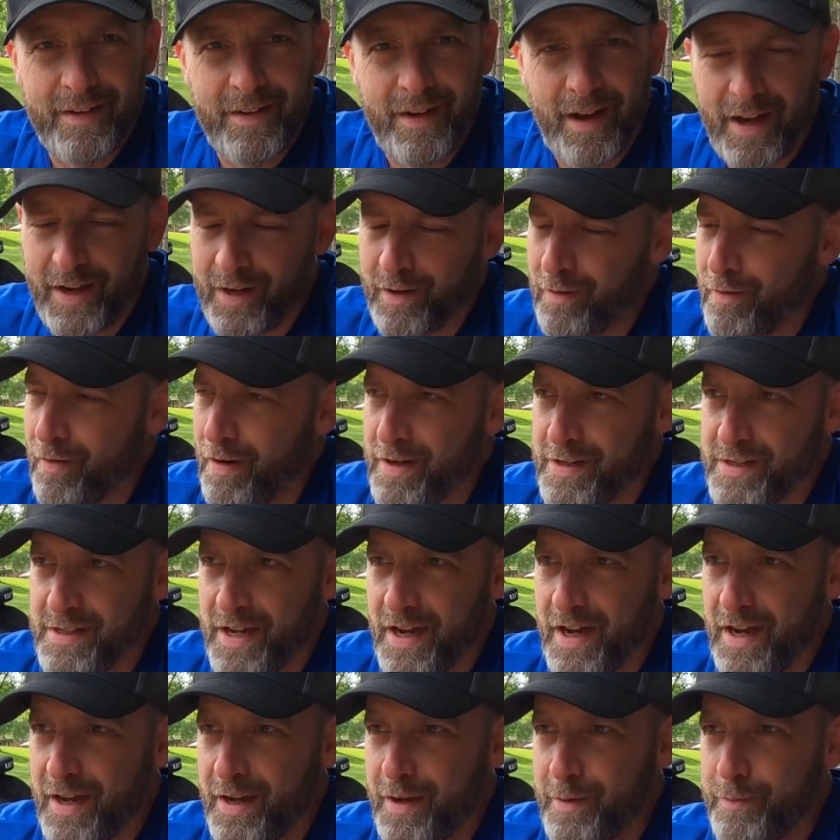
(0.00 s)
I had a great
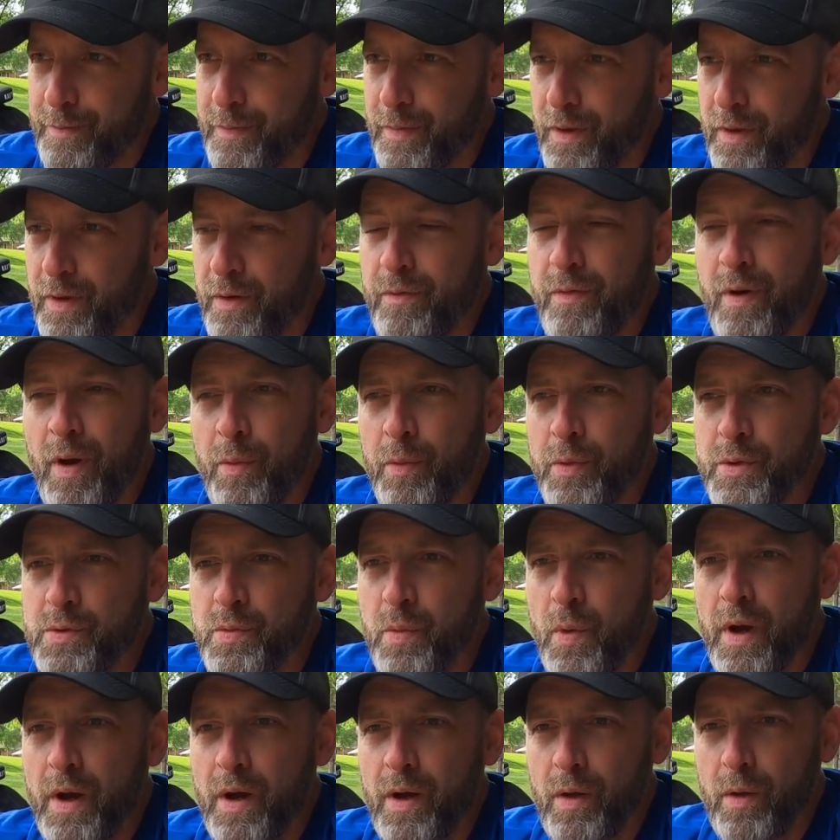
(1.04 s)
time. The event was
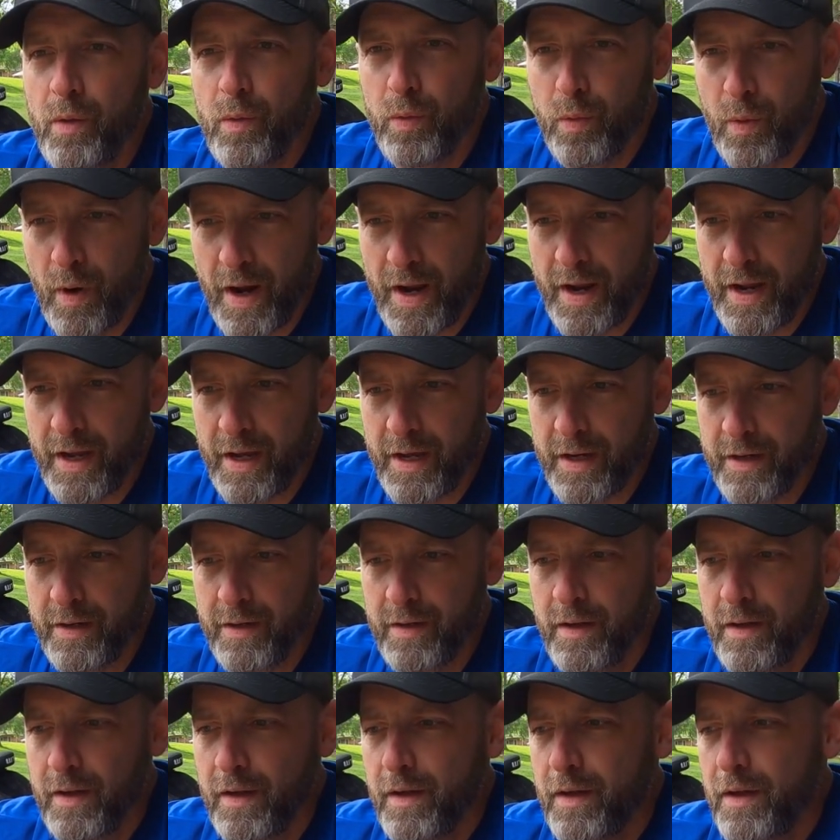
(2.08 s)
well
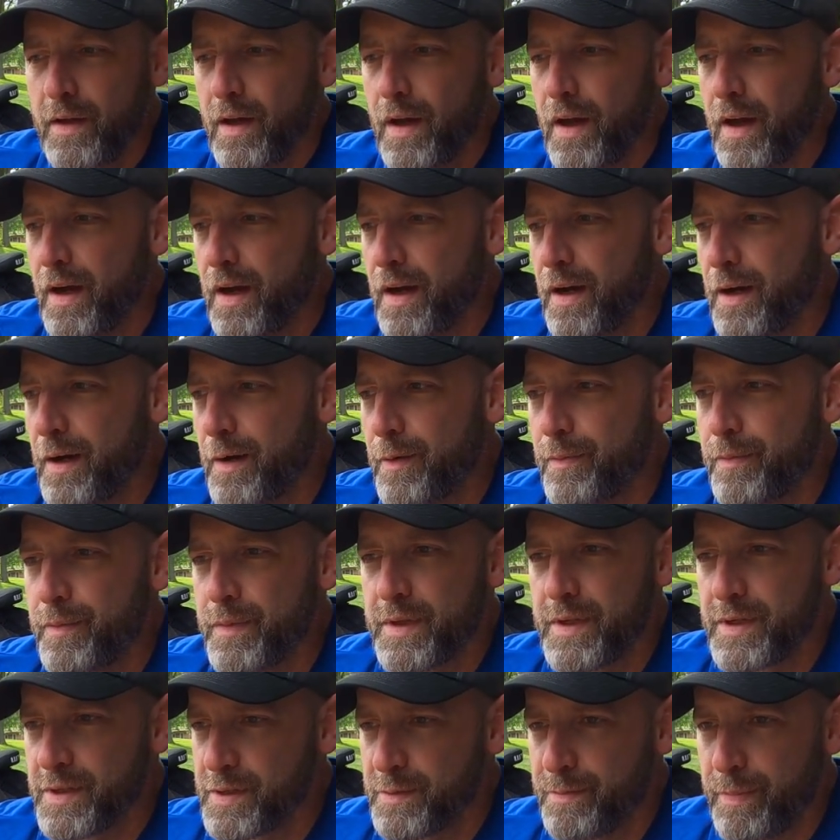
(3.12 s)
ran,
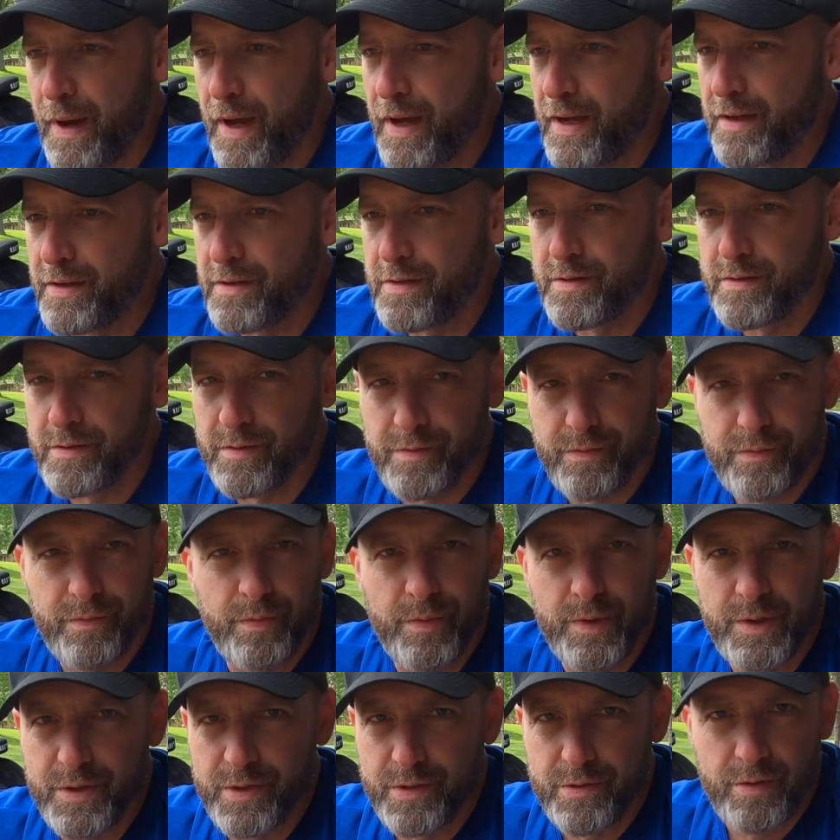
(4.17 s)
despite
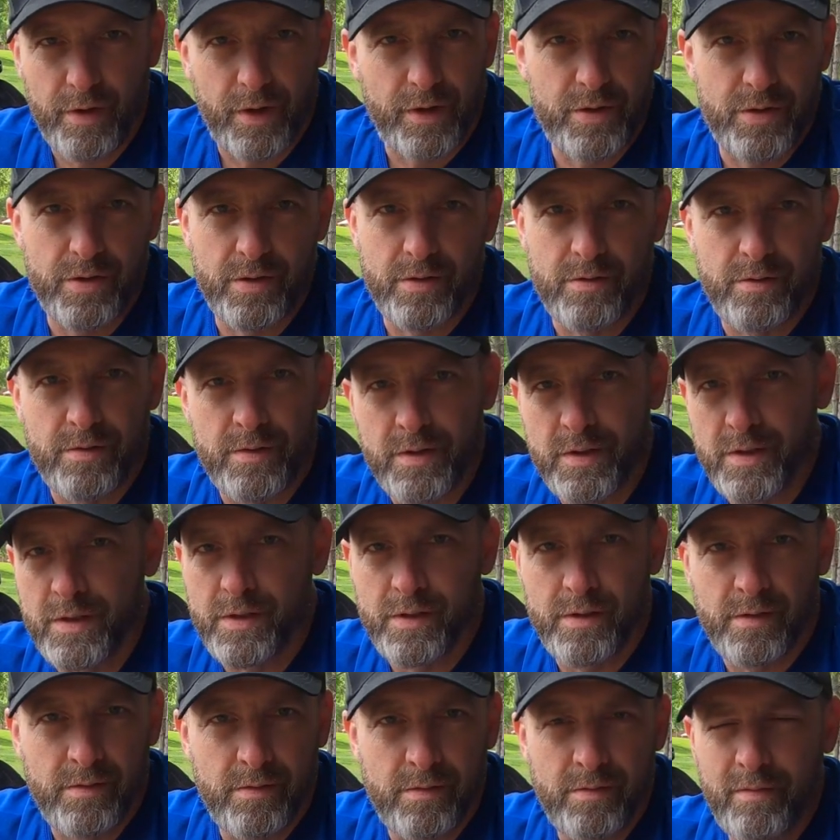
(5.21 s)
restrictions
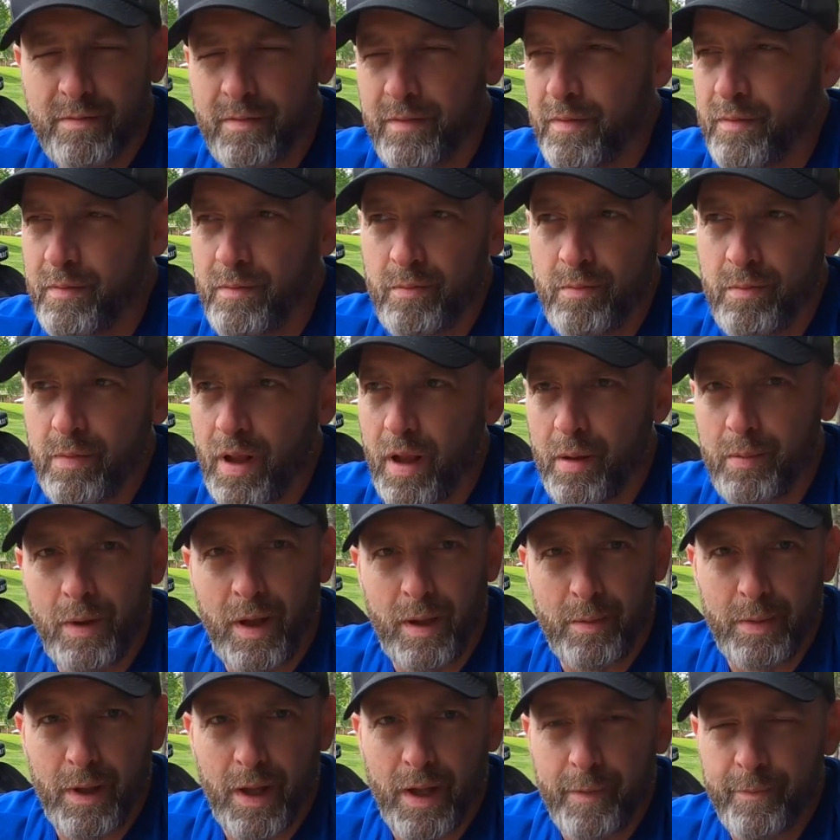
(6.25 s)
and blah,
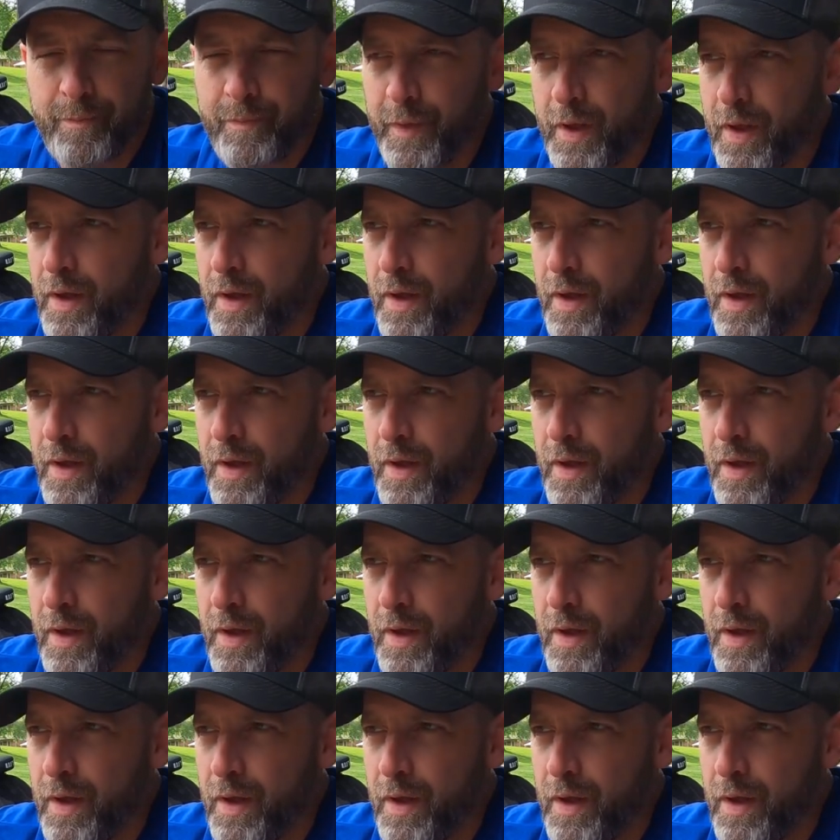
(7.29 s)
blah, blah.